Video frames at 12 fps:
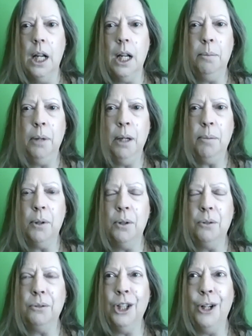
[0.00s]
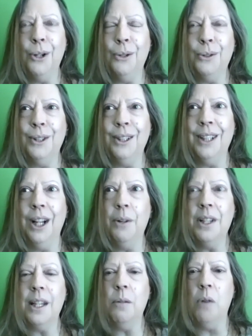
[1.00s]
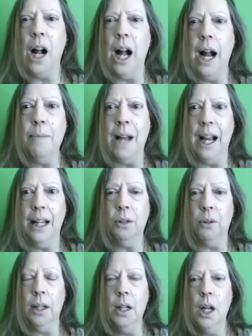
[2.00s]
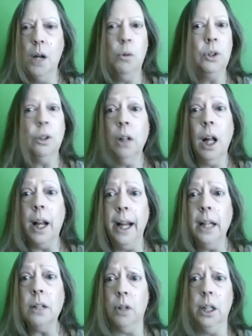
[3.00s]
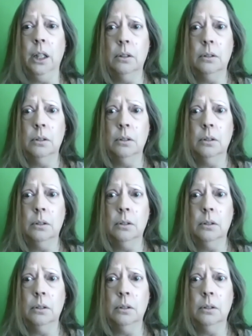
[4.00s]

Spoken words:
And people, they always say, well, I'm angry. Well, you're not angry.